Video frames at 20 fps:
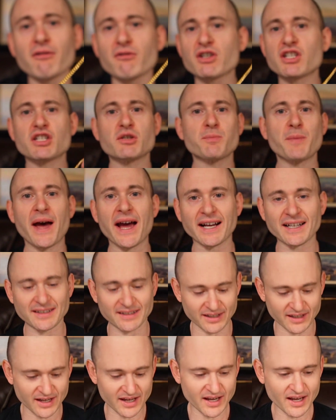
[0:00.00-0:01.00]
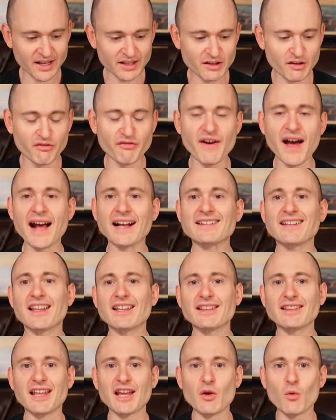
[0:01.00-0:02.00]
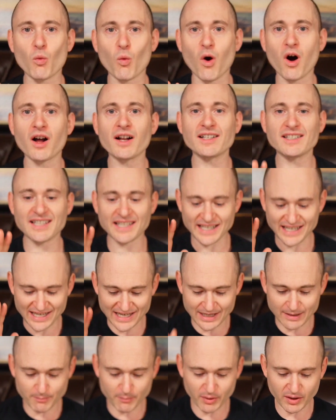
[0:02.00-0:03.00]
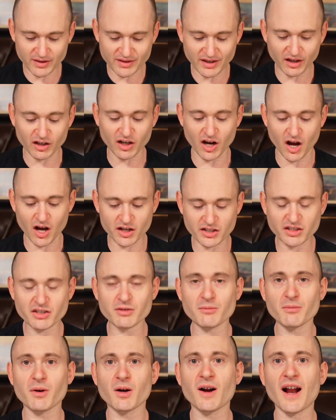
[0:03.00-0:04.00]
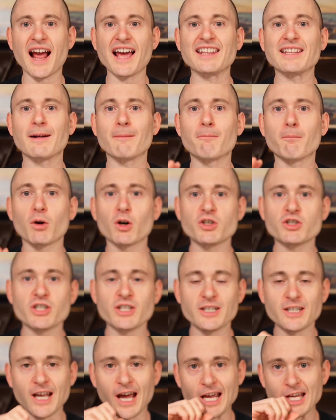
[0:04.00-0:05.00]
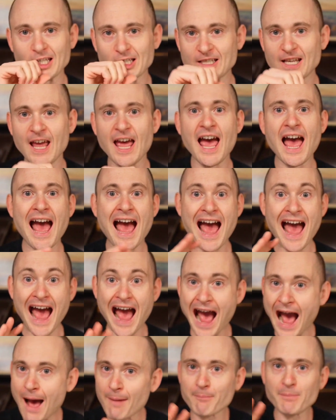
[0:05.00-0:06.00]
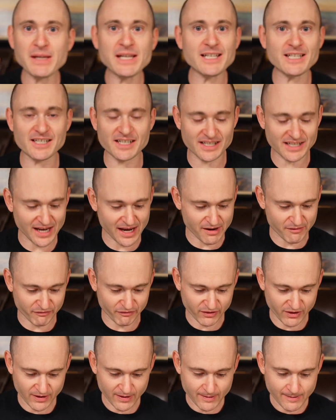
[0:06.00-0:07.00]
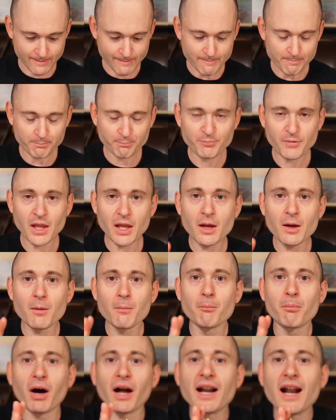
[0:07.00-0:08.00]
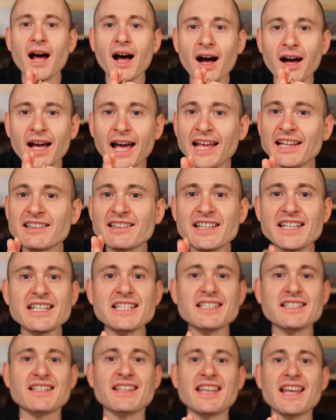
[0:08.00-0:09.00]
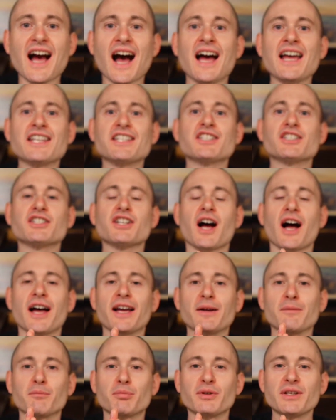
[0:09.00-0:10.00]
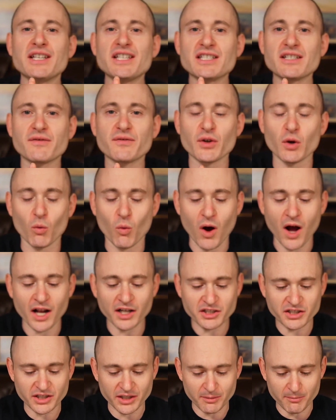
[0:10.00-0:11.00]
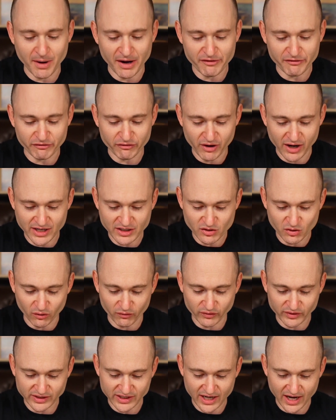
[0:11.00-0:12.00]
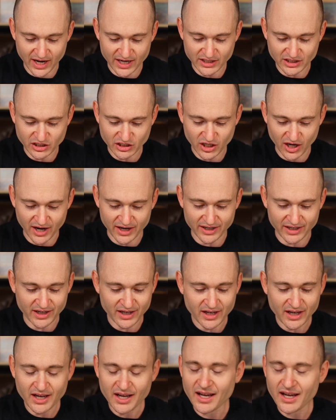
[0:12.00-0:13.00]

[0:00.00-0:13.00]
I respect the fact that they want to keep their customer and their merchandise happy and safe. But at least the Ice Giant, please, if you're watching, my friends over at the Ice Giant,